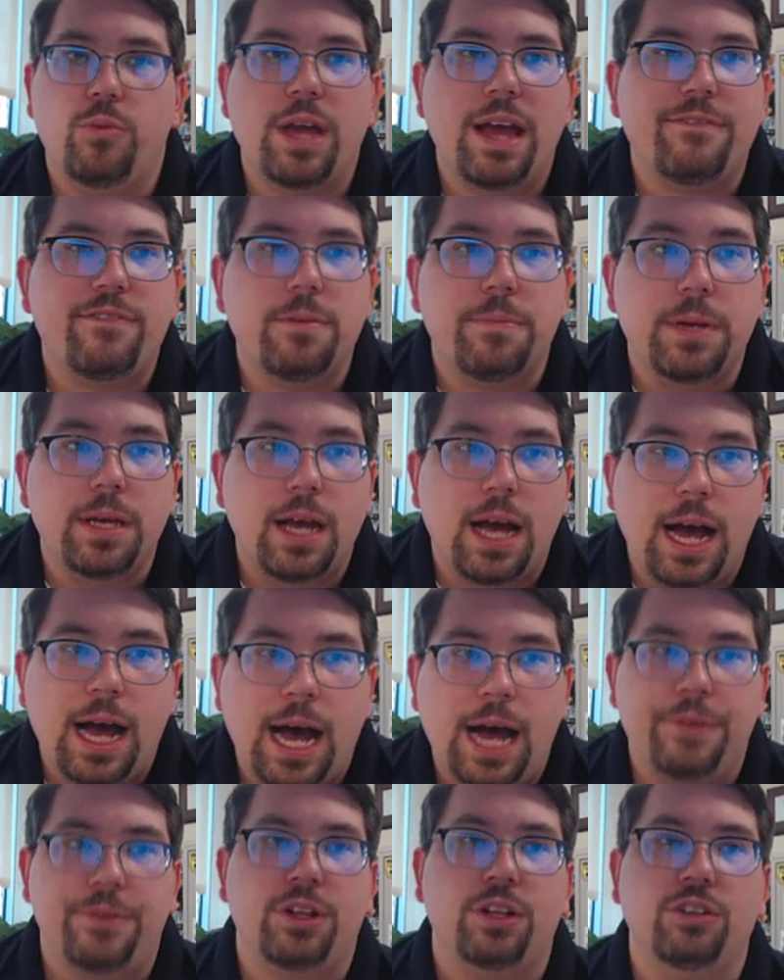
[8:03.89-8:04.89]
We have to be
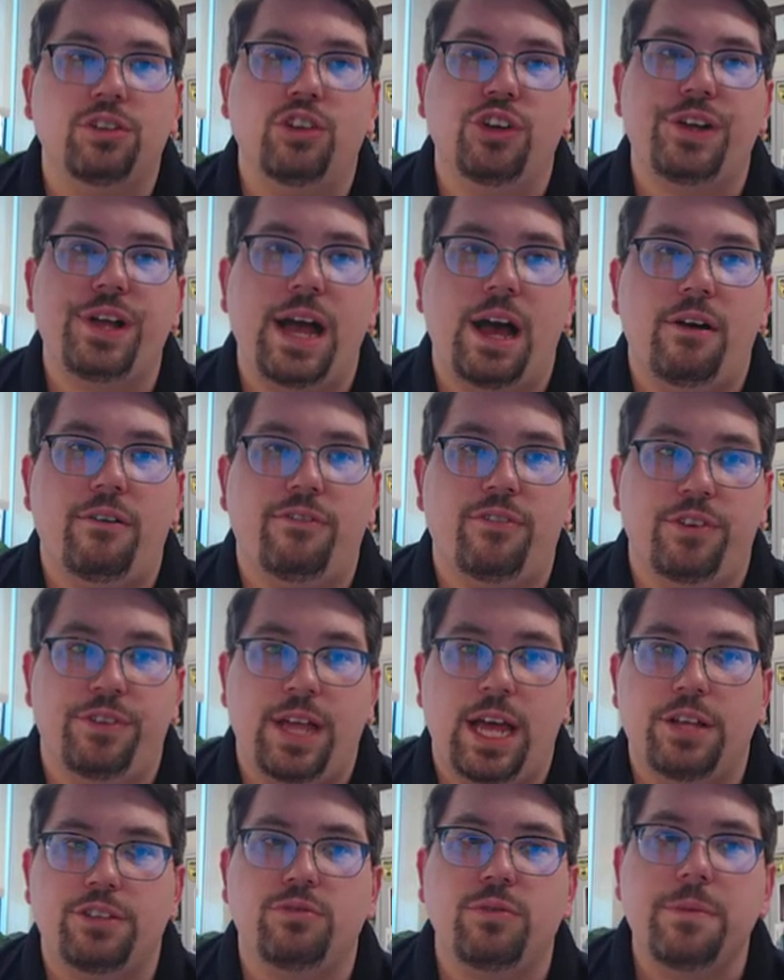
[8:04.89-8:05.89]
on the lookout for
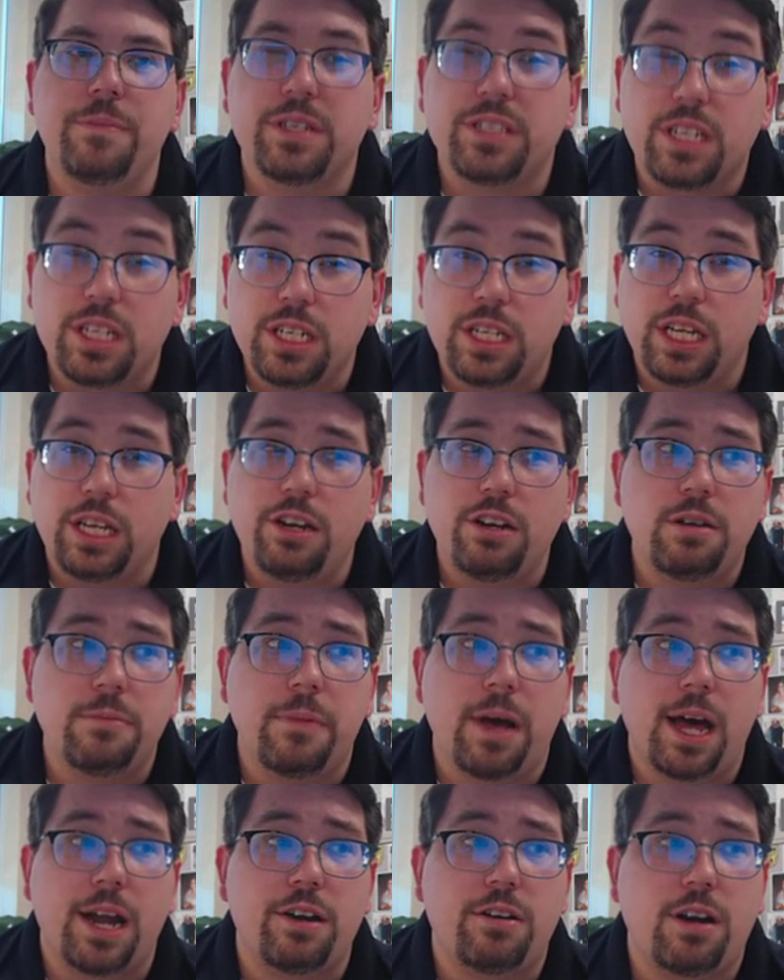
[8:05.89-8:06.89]
that. So we must continue to
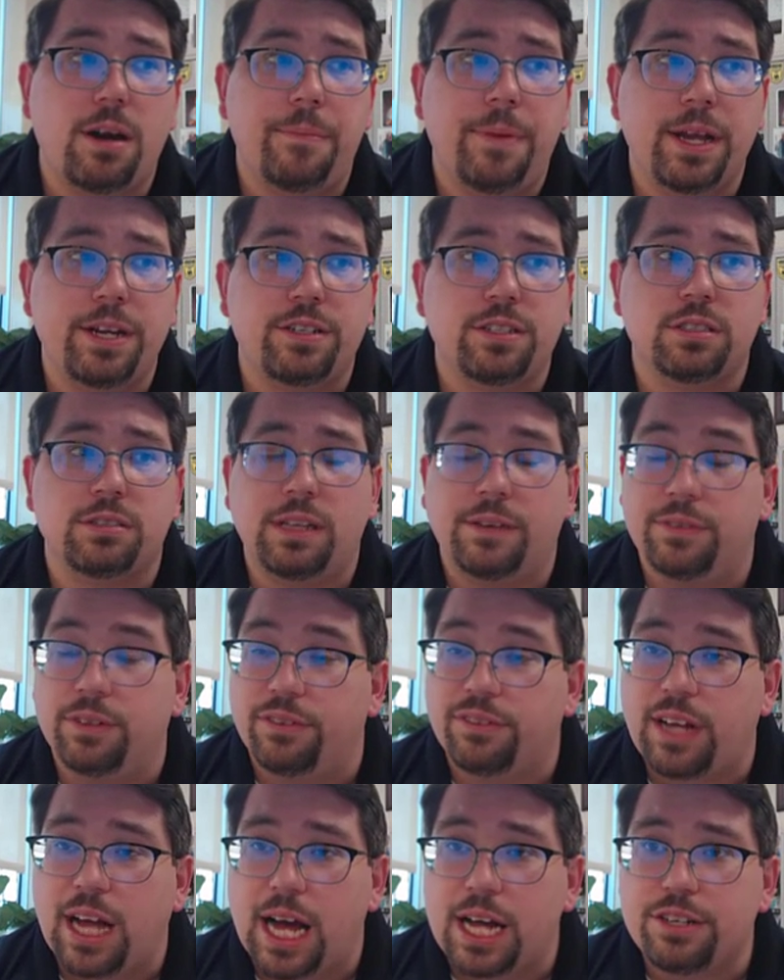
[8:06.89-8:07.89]
monitor our patient's level
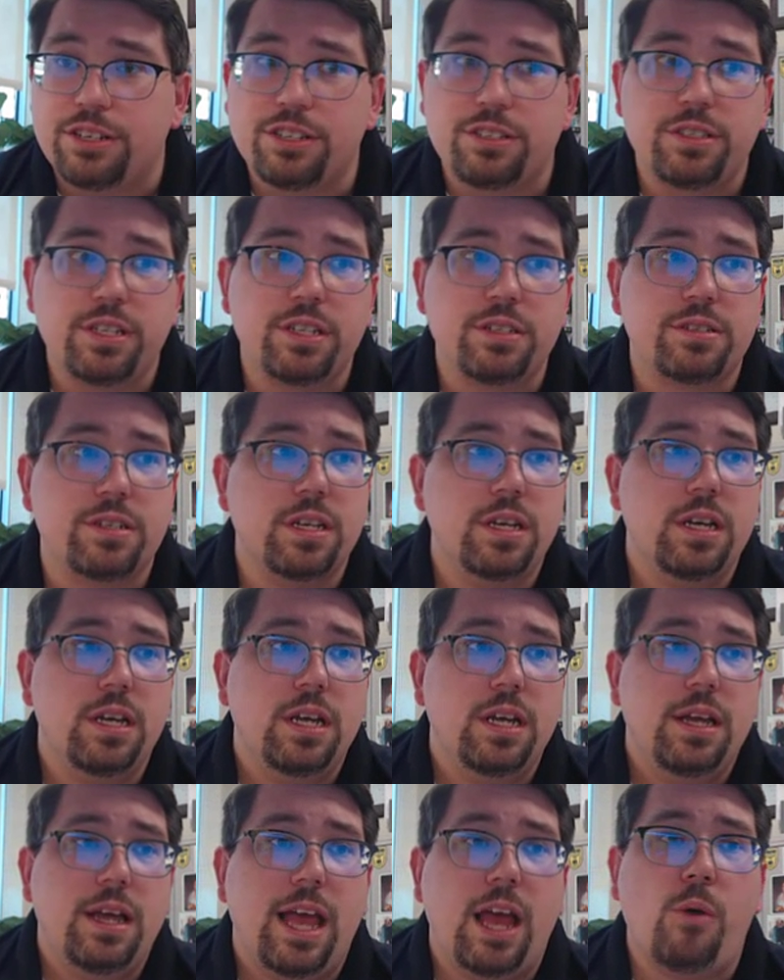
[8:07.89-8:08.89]
of consciousness
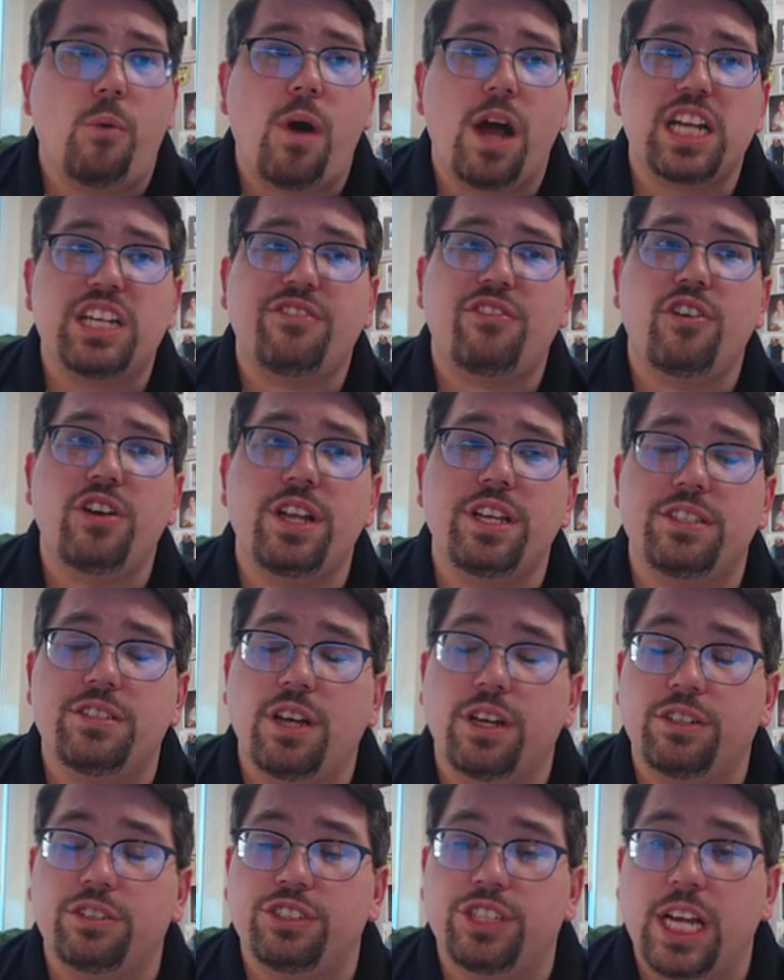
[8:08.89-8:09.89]
and watch for any
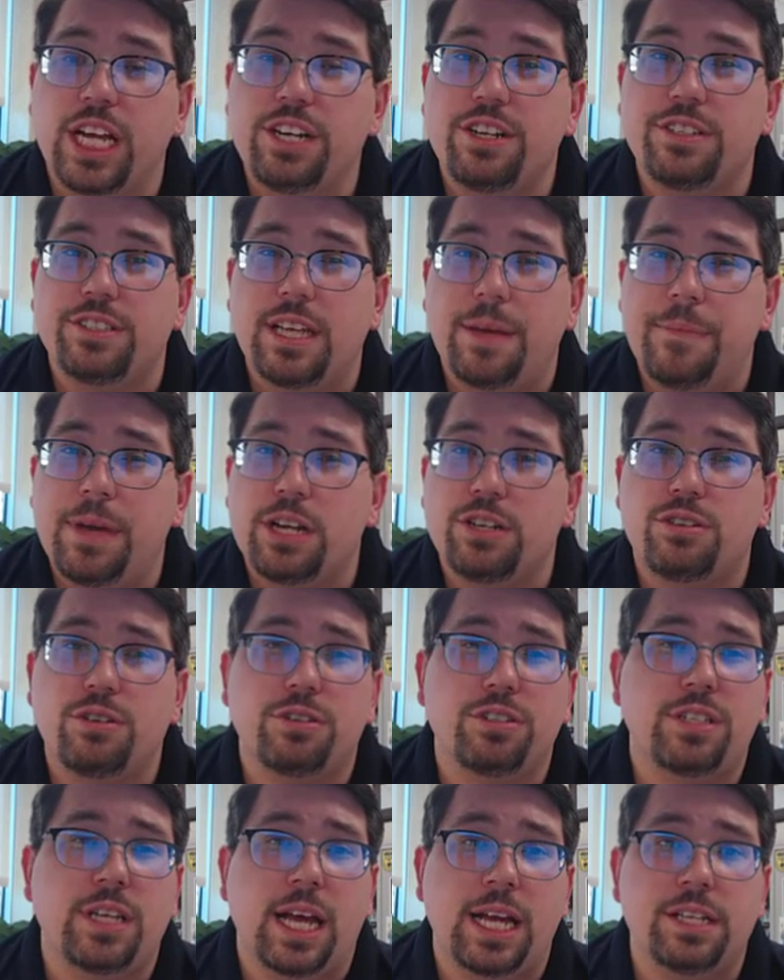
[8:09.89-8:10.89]
subtle changes that may
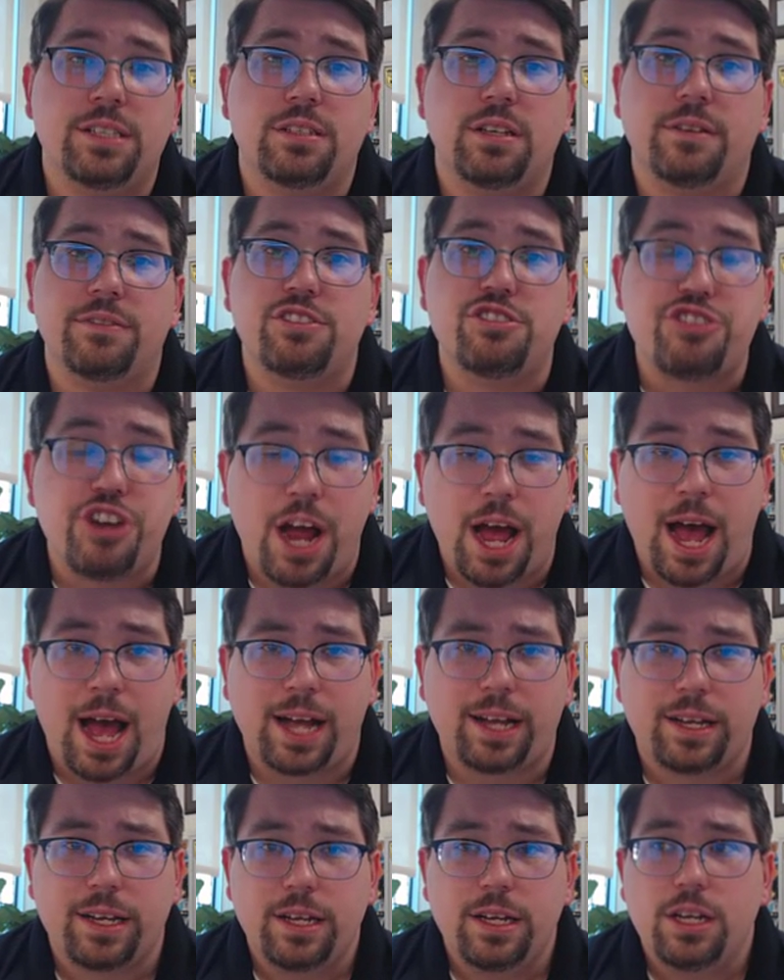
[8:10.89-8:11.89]
show signs of
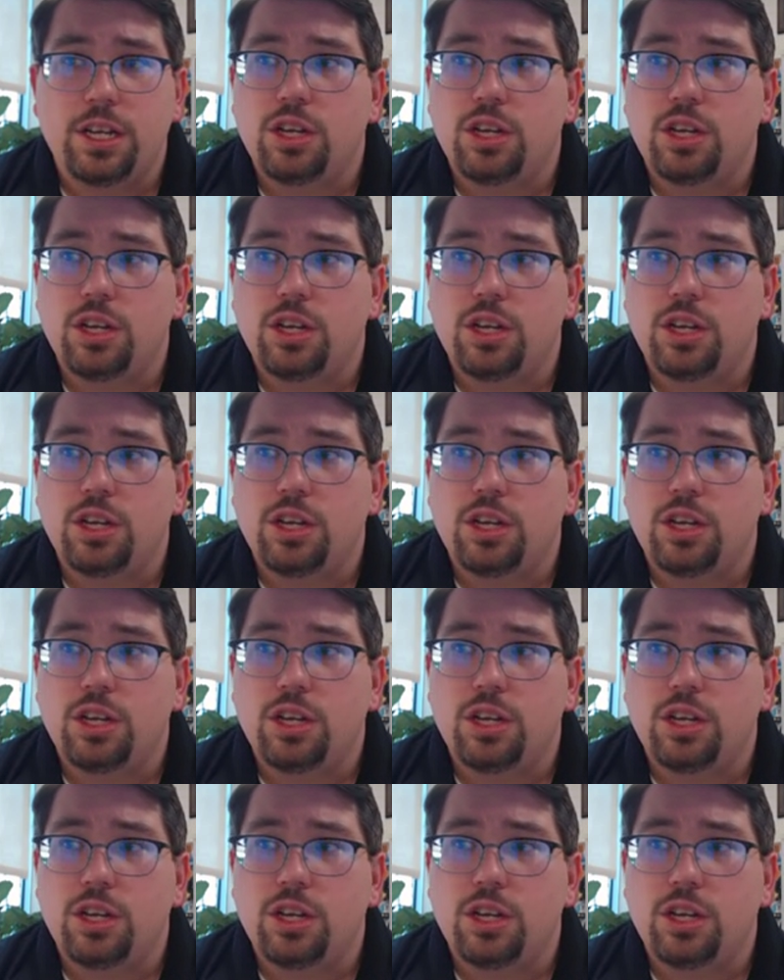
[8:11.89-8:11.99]
shock.